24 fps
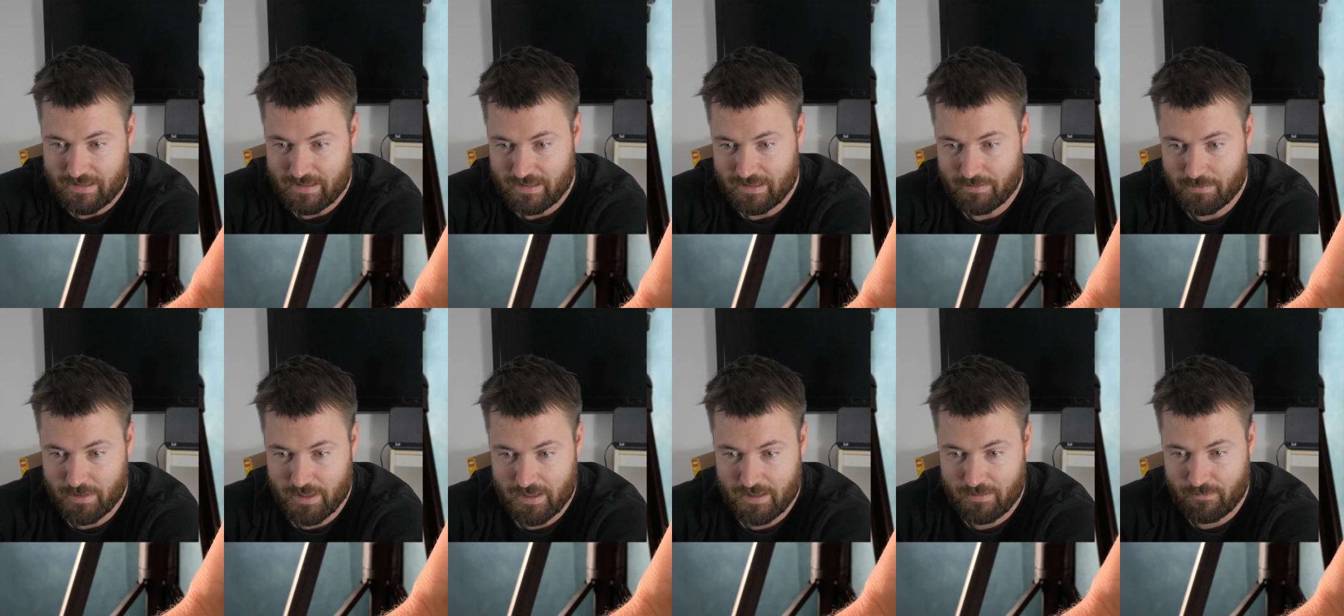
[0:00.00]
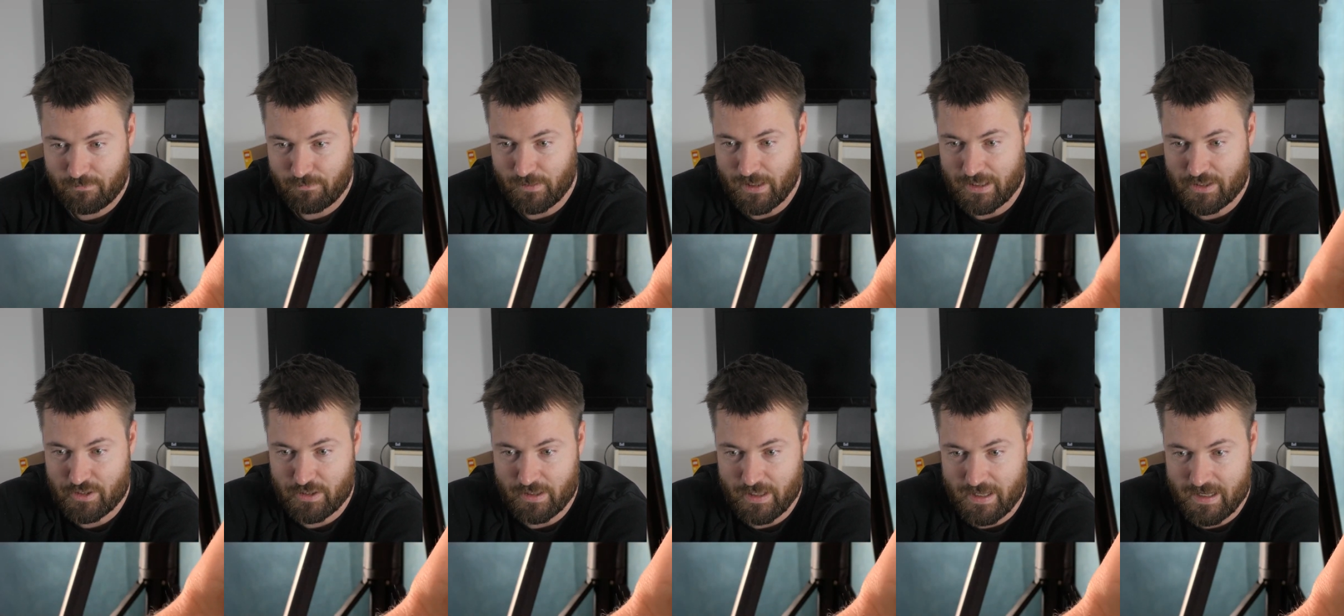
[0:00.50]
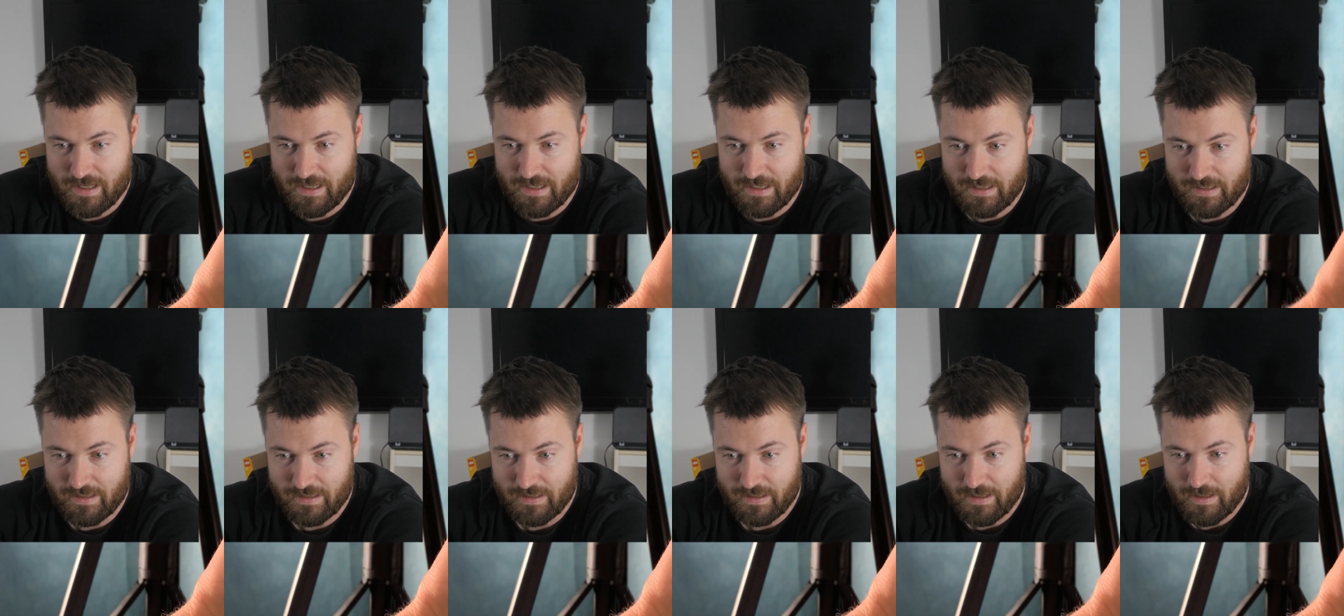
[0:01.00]
Come on, Fletchling,
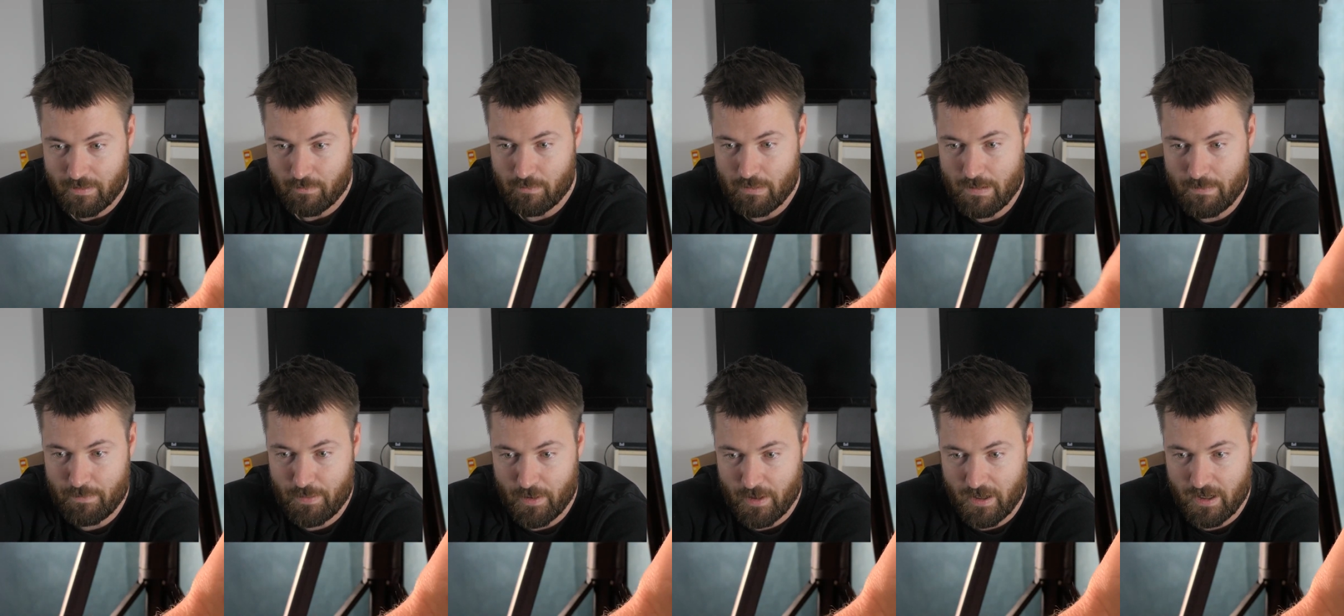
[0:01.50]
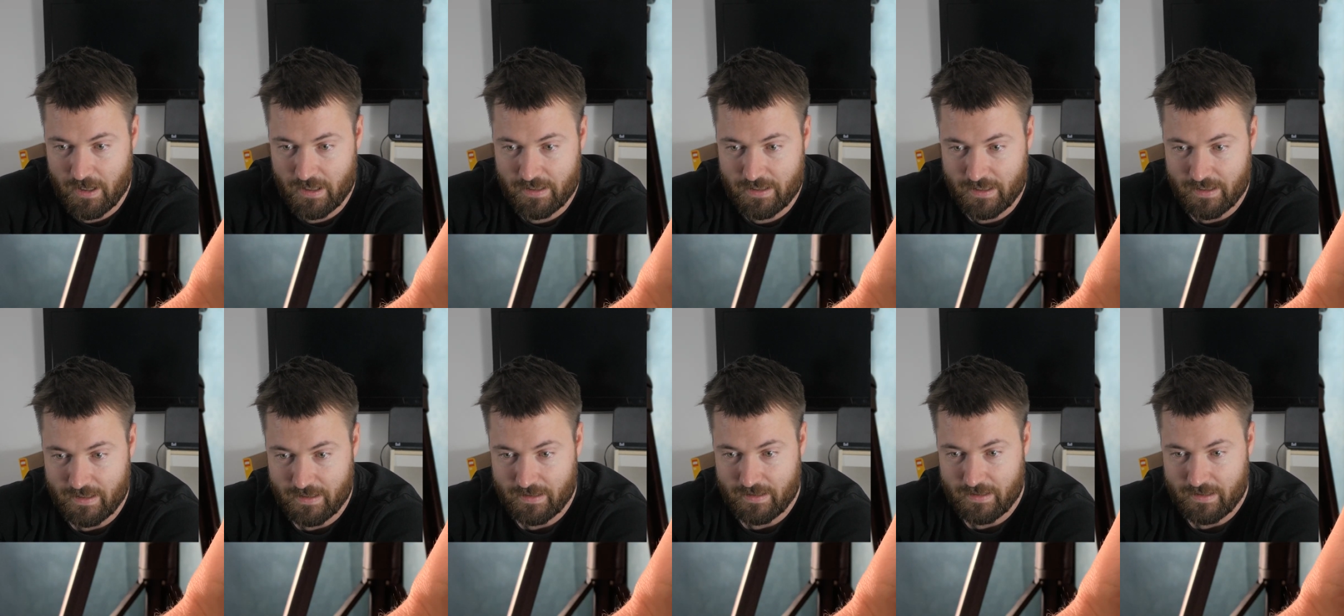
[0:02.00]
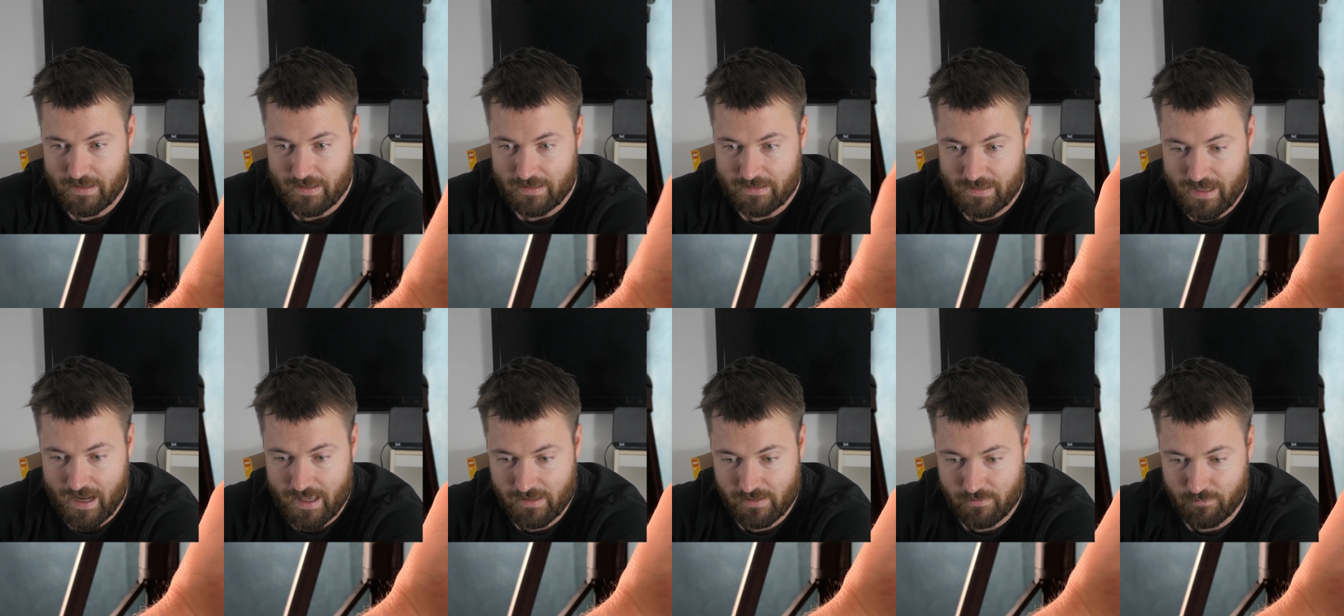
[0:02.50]
Wimpod,
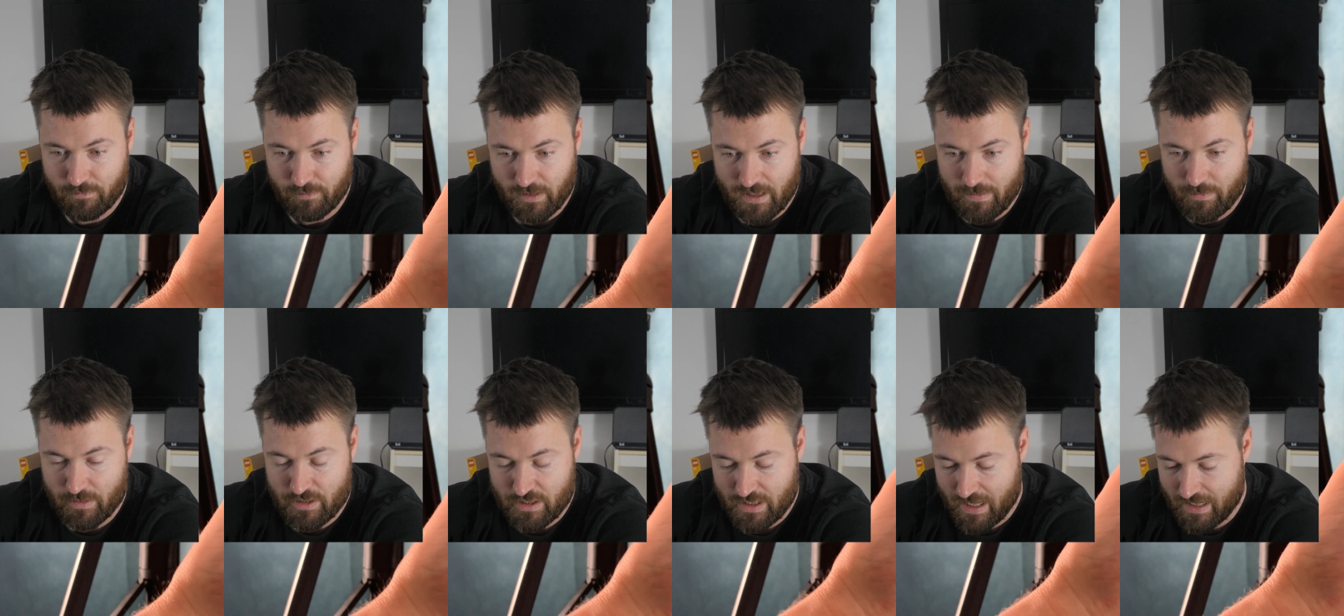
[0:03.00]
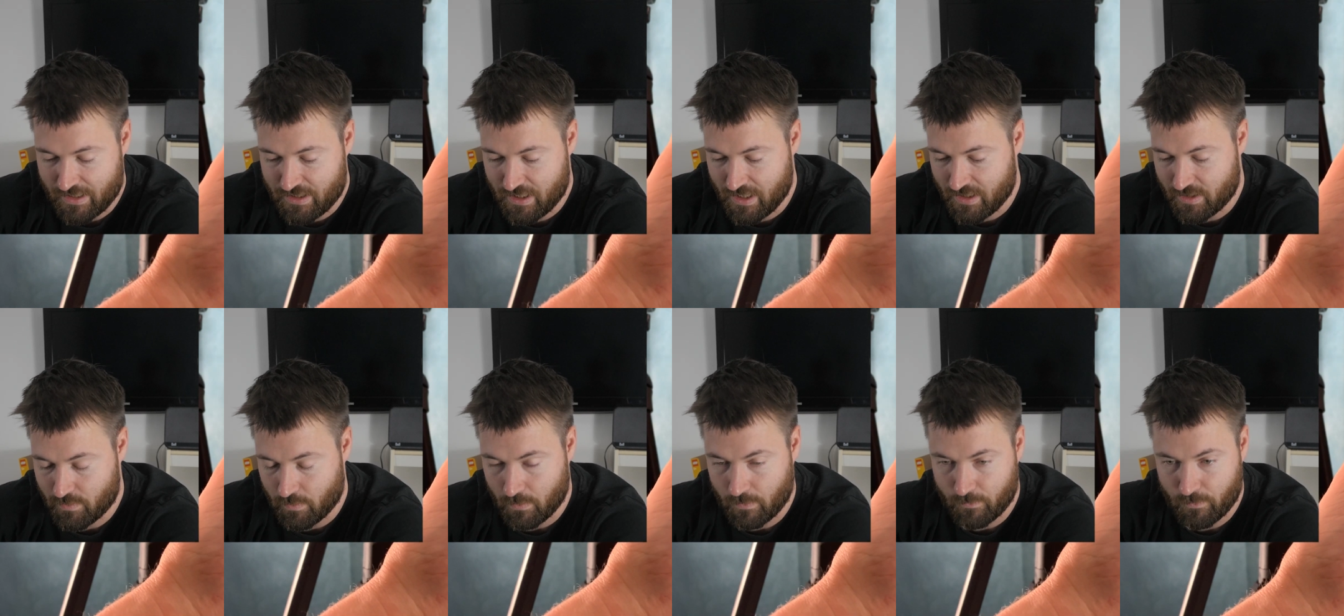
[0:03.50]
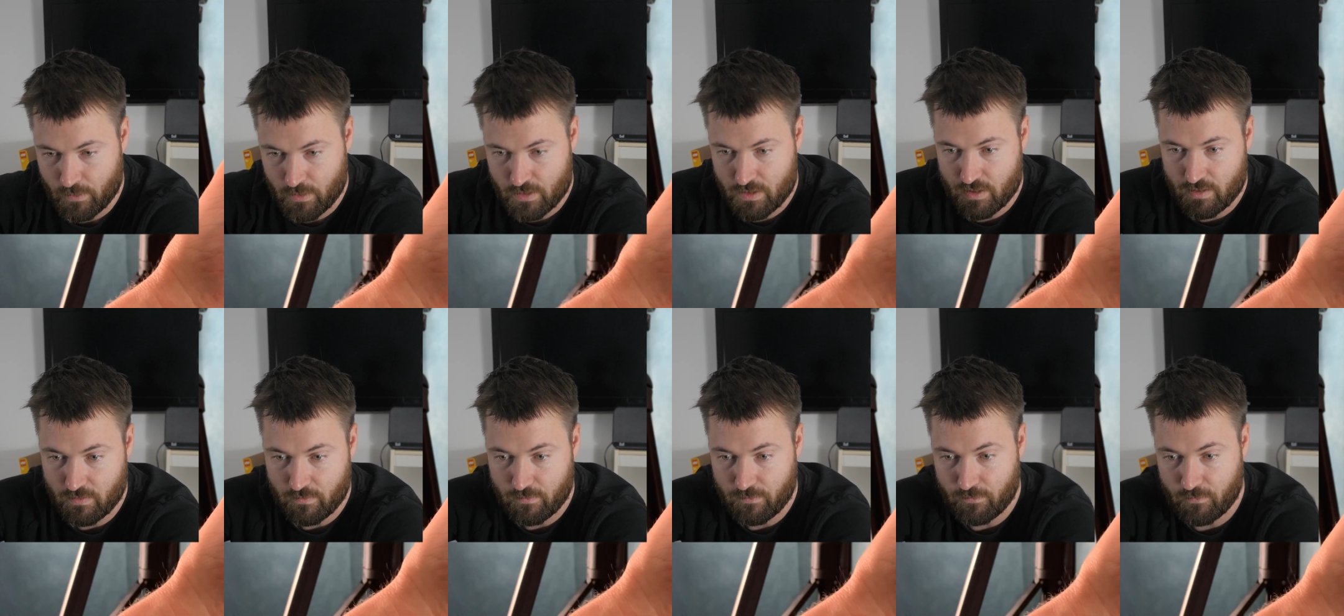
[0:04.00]
Talonflame, which actually is a
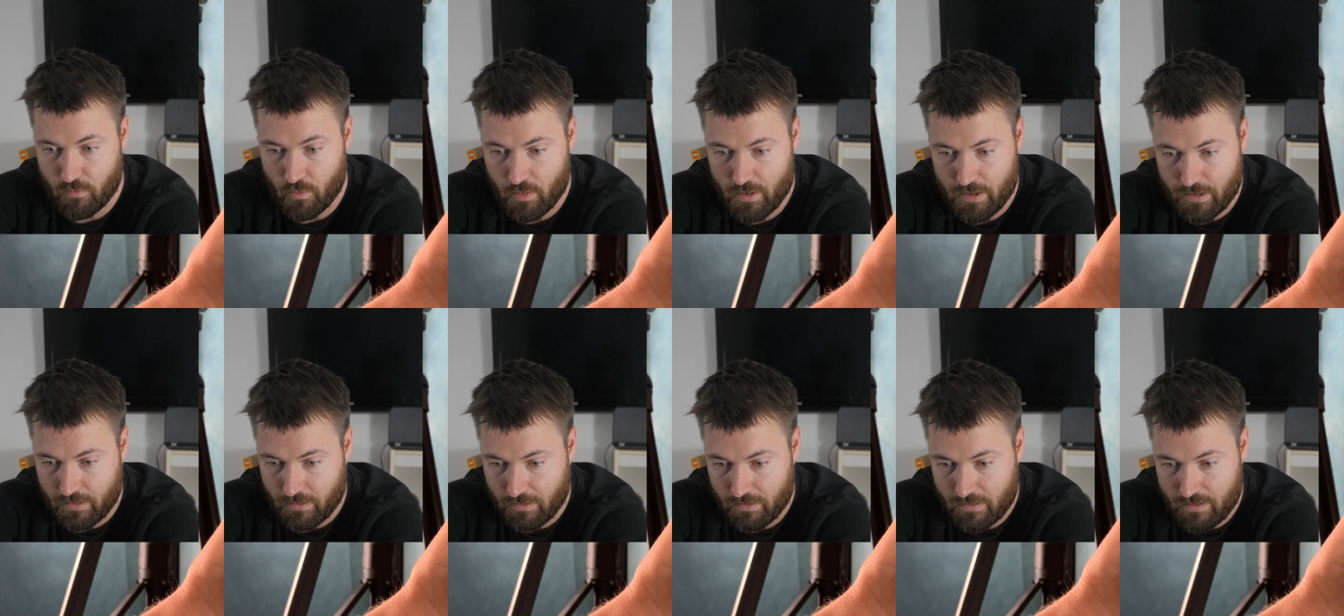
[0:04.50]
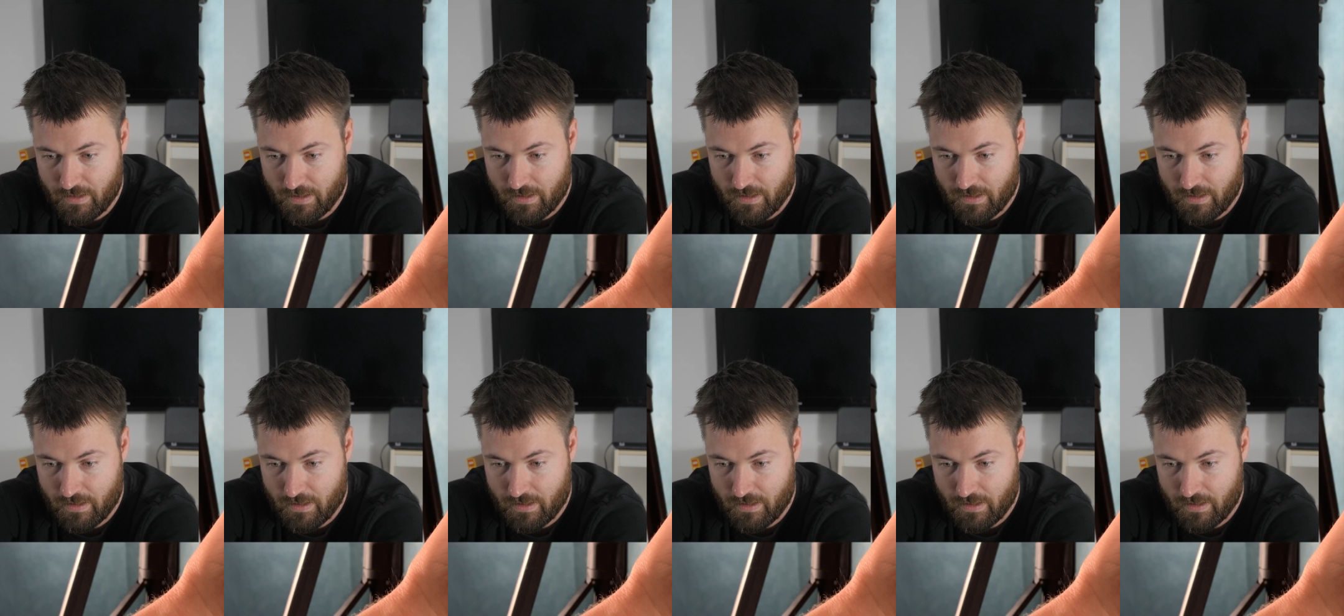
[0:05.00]
reverse foil.